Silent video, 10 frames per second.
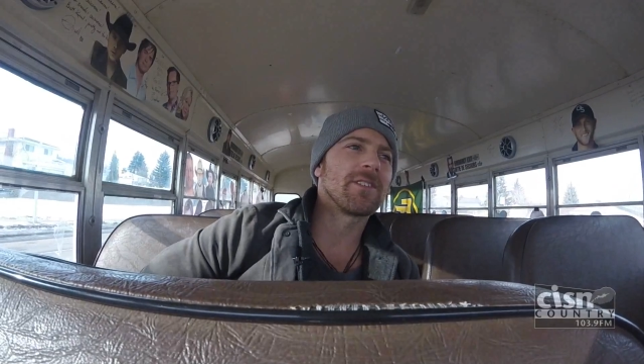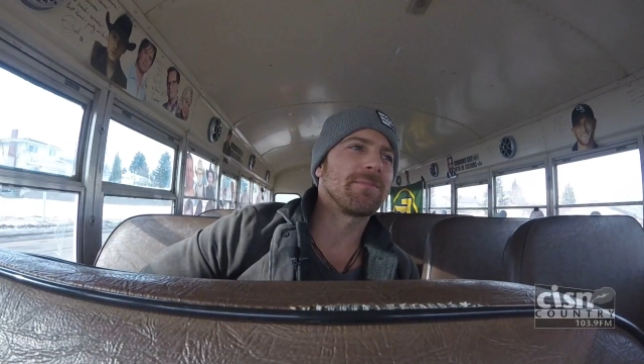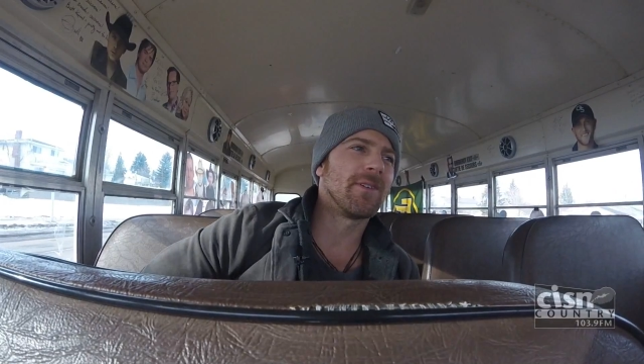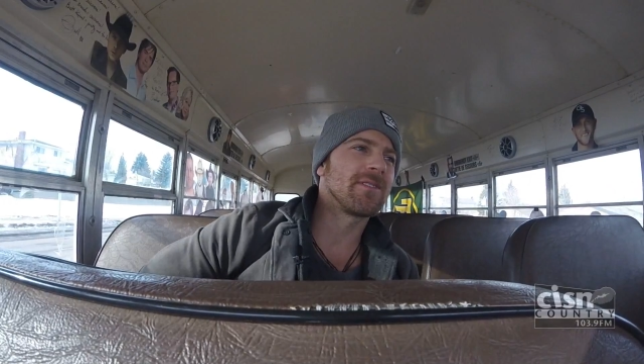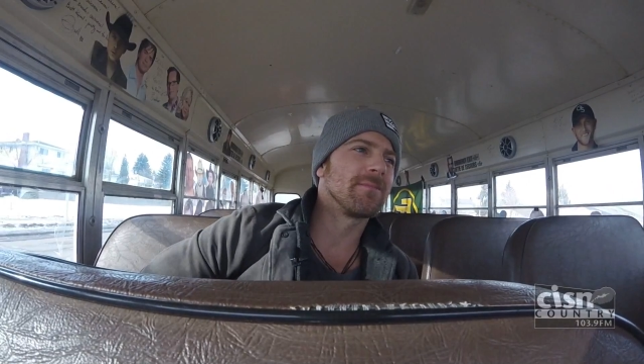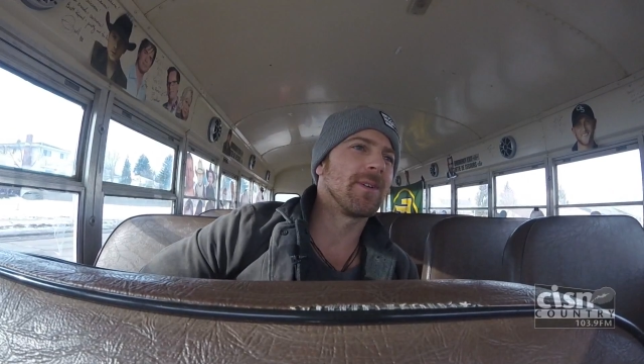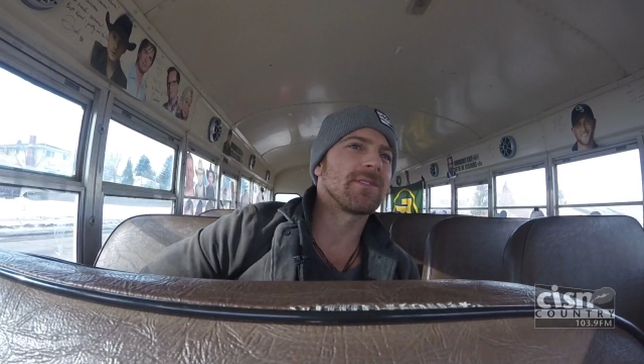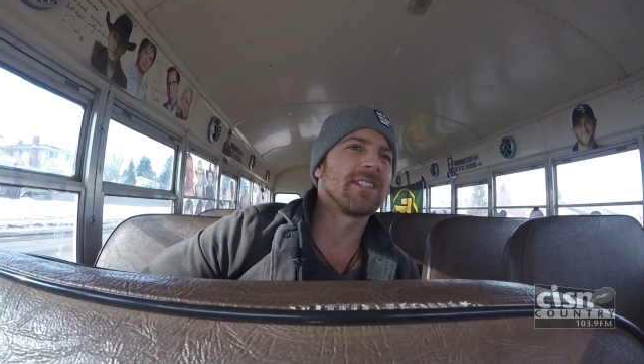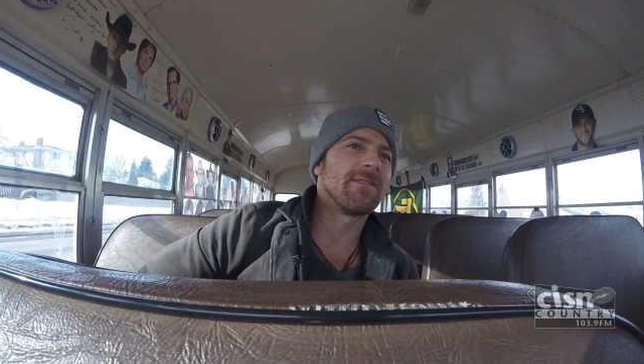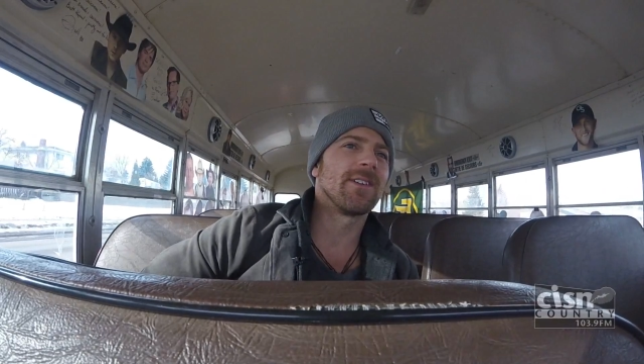Just most
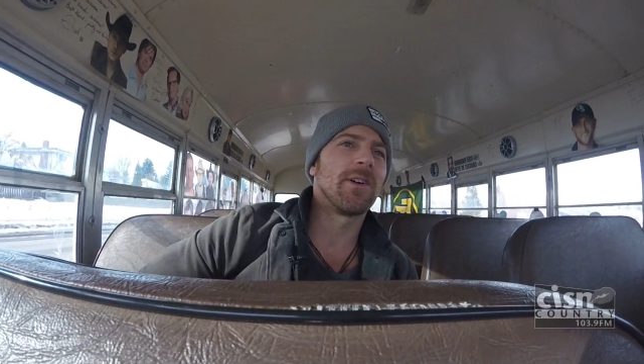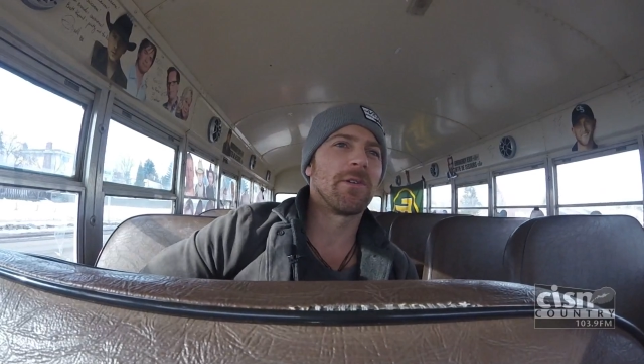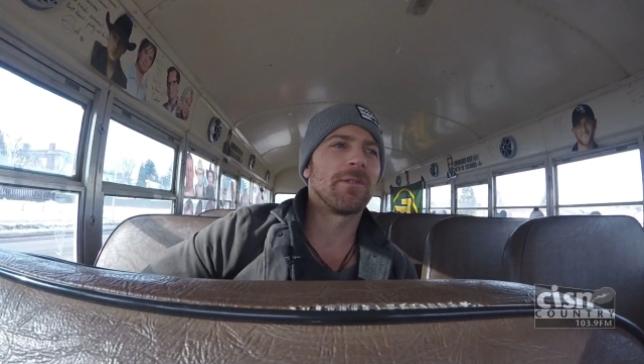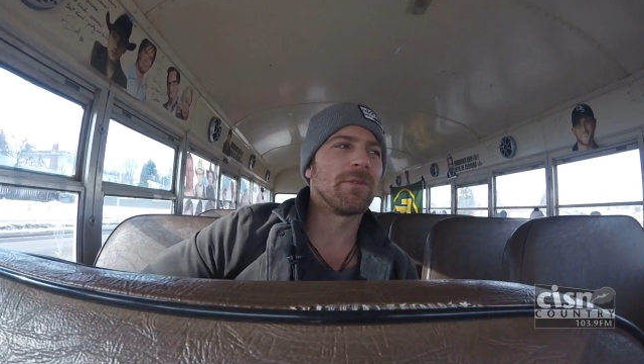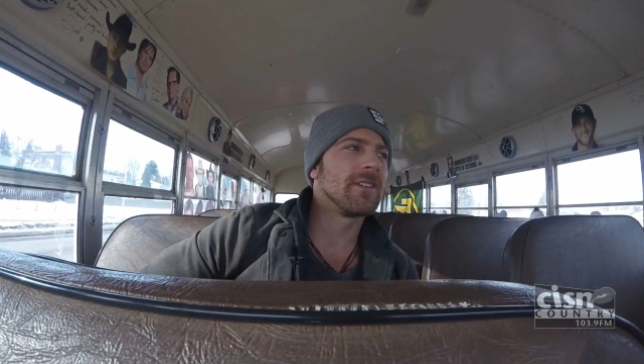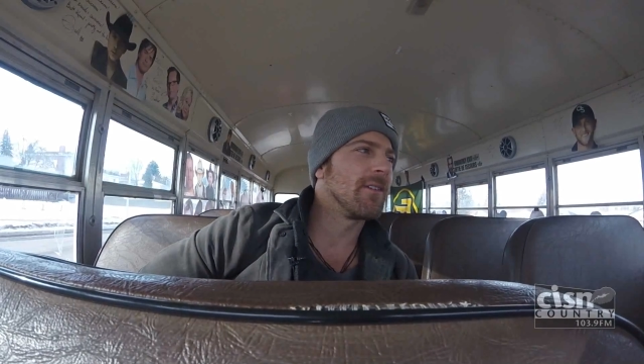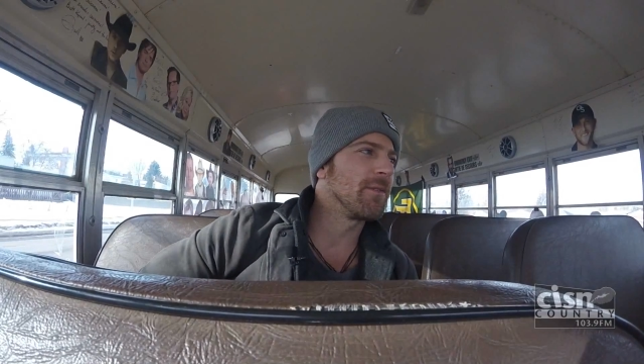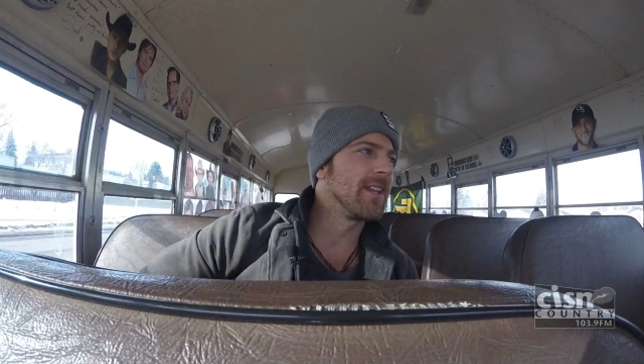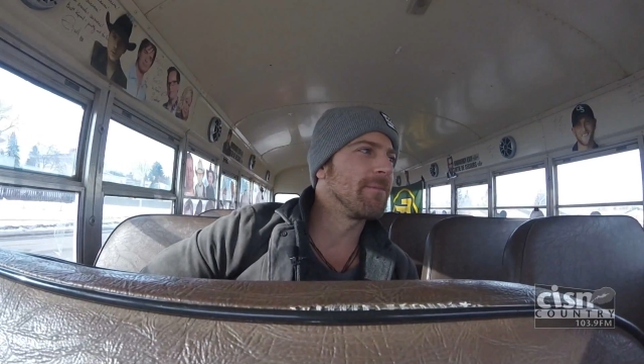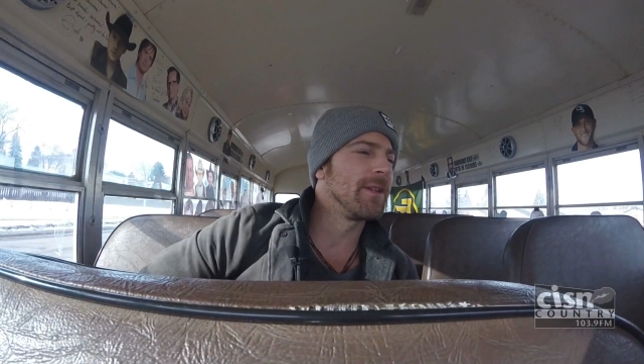most never know it when, they,
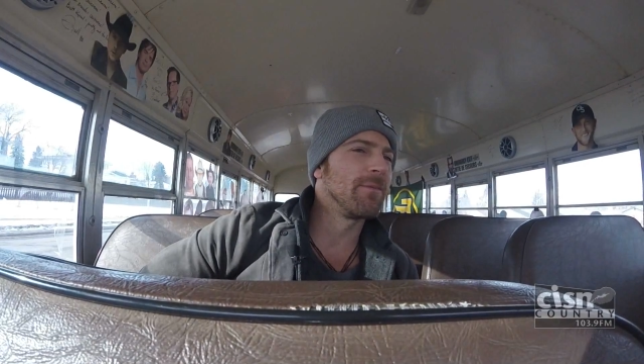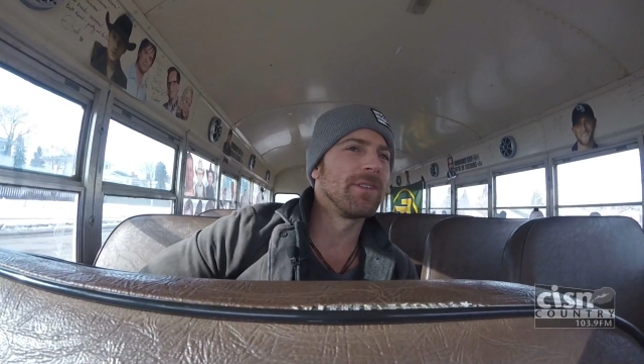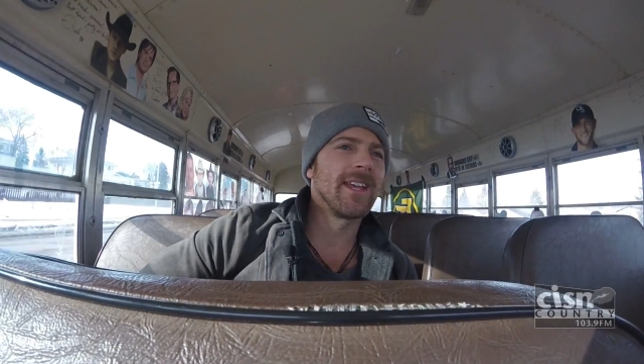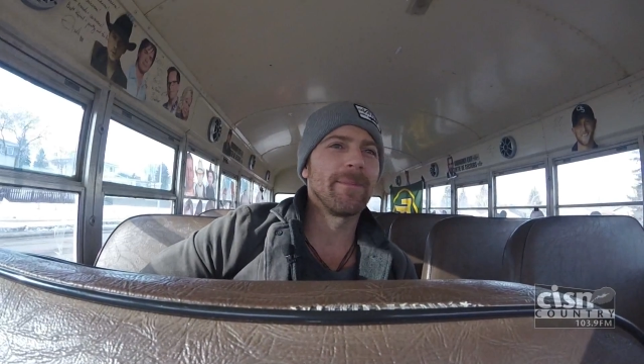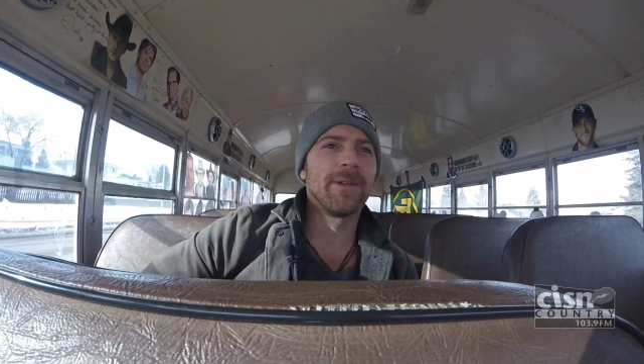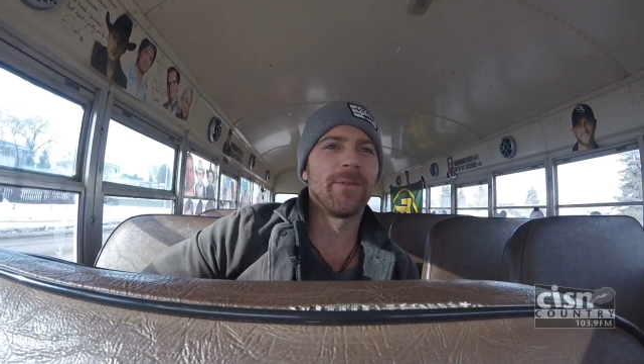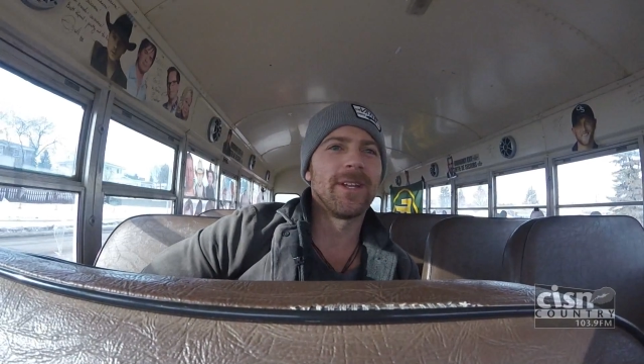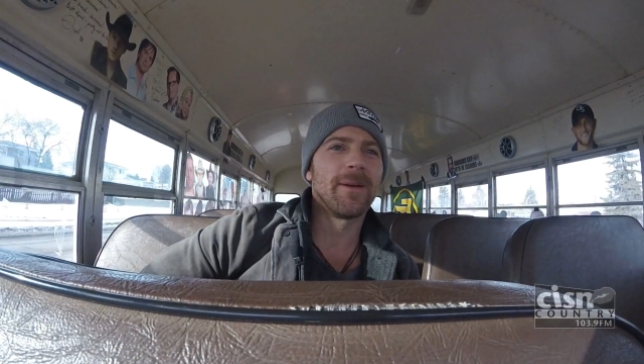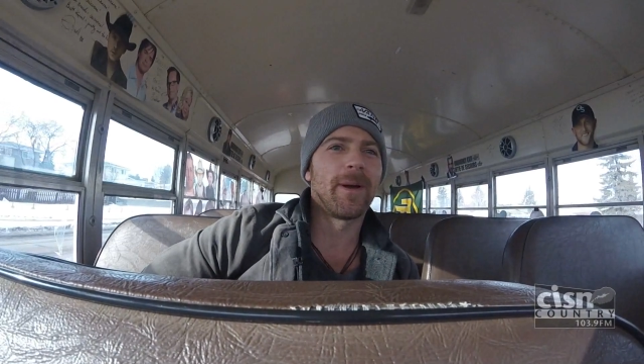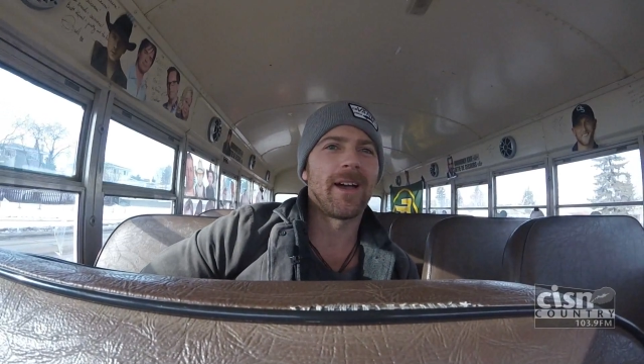when they've been when they've been
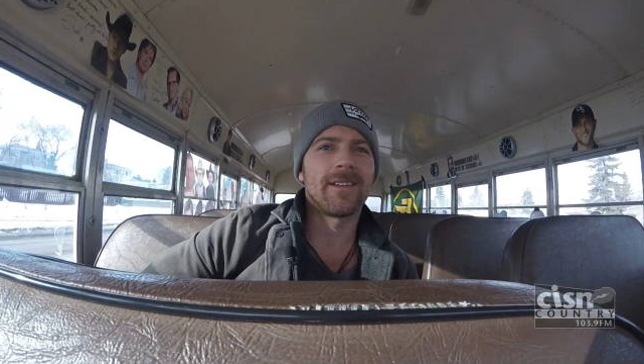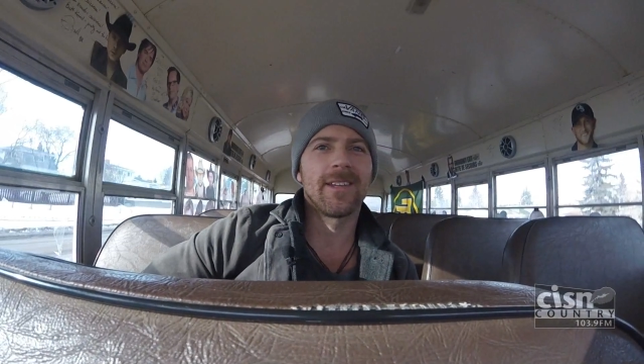written about.